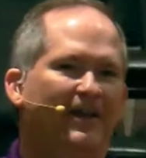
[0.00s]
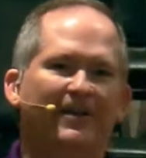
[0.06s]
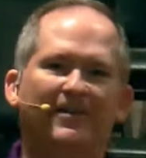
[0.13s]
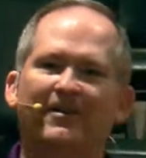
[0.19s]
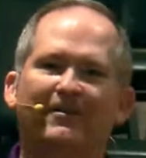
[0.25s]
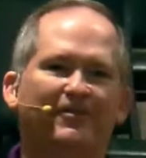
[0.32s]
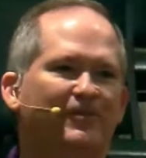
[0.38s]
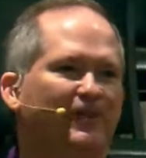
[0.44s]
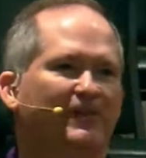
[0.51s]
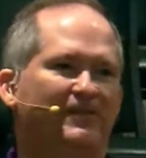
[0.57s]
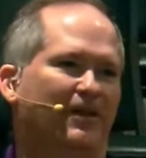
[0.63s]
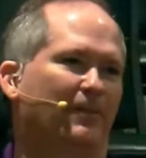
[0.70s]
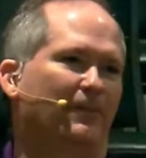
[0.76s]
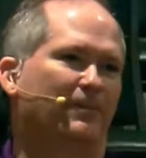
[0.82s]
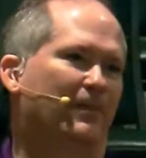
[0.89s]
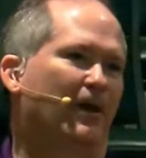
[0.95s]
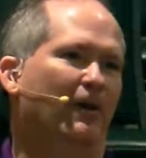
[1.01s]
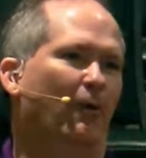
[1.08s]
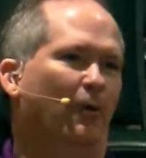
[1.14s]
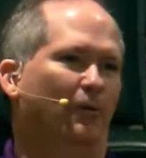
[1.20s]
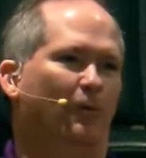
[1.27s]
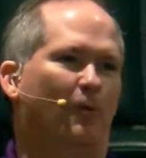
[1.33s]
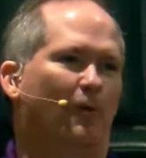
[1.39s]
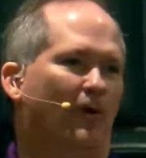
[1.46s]
There's just an
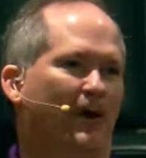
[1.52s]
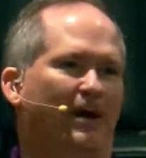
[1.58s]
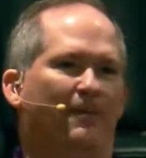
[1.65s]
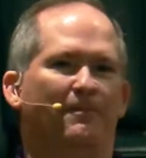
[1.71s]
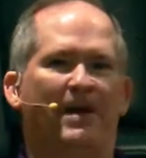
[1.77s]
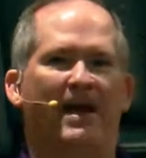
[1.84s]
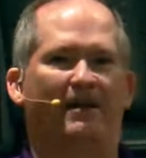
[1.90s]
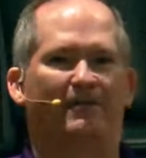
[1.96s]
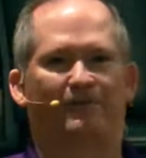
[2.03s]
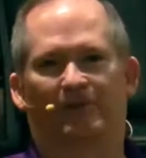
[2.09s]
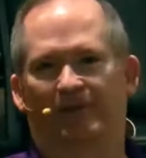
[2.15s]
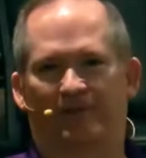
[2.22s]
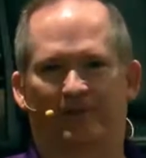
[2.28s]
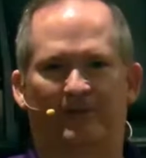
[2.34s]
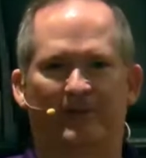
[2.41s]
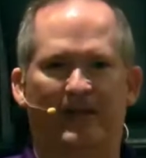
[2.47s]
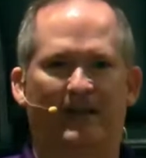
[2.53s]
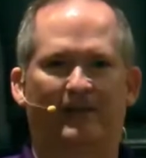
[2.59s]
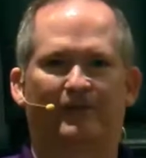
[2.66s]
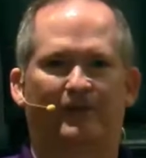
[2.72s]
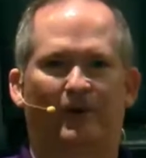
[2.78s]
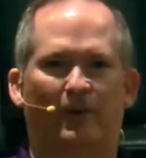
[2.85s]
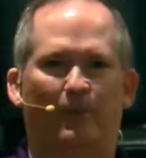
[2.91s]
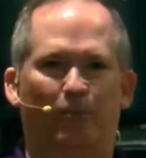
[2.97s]
old worn out mattress next
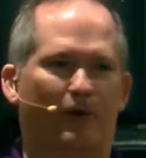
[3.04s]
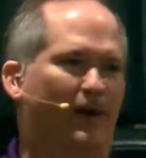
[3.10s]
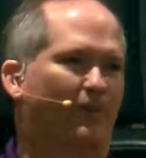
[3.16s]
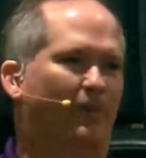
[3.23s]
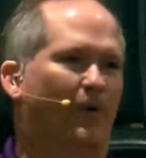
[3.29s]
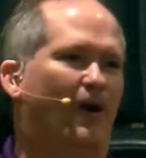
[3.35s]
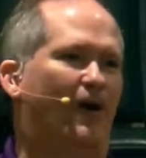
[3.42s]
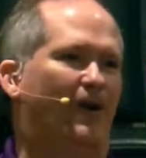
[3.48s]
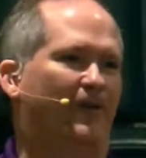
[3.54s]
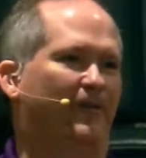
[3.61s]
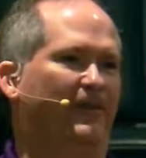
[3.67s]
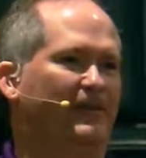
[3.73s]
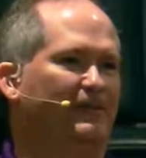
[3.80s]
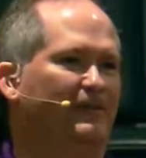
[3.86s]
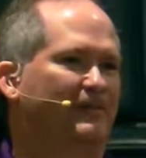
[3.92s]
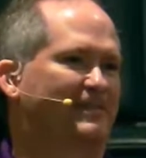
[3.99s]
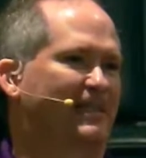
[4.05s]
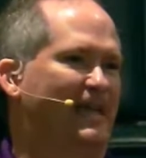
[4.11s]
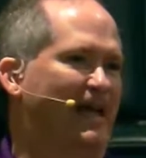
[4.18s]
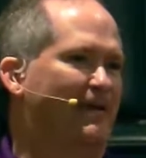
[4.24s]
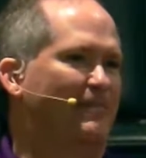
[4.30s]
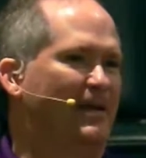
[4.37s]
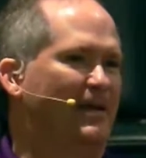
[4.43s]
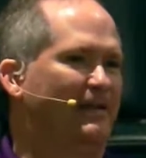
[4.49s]
to a brick wall that you
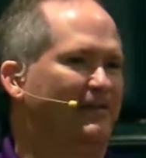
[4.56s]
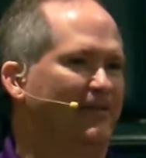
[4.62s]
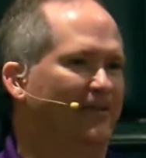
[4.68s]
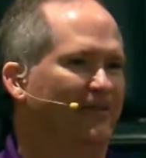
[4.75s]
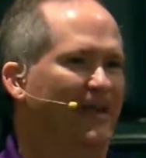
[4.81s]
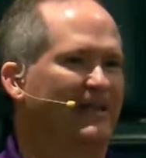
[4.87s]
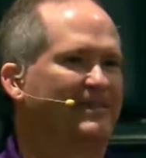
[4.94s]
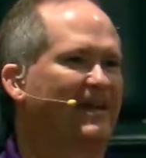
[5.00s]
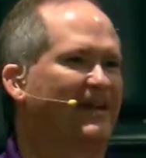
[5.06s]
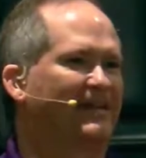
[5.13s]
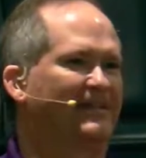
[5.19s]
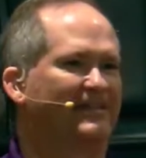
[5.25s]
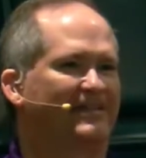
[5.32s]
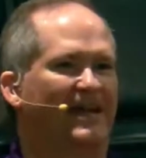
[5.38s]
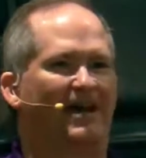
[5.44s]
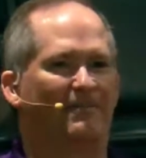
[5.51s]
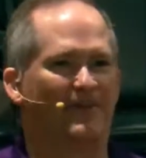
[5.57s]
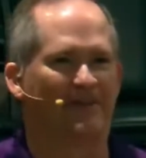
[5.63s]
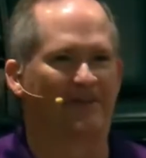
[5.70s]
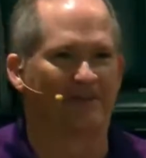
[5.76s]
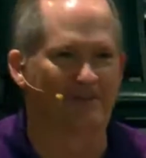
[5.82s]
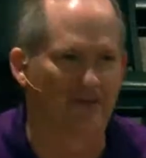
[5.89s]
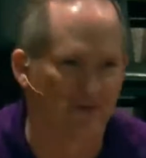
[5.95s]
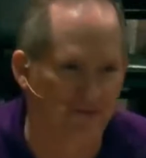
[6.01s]
slam into. That's how you stop on
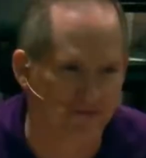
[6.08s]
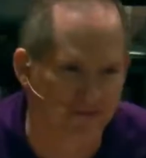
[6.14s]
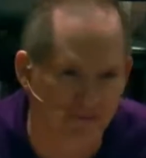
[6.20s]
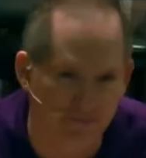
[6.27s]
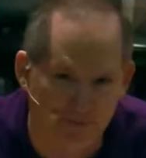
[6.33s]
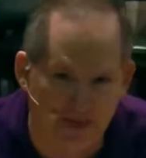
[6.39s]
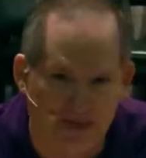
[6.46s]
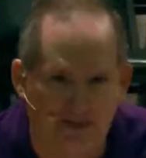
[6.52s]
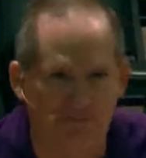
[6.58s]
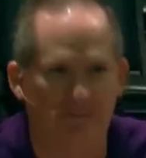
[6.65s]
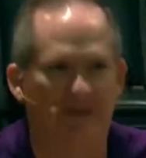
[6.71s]
the Jones zip line.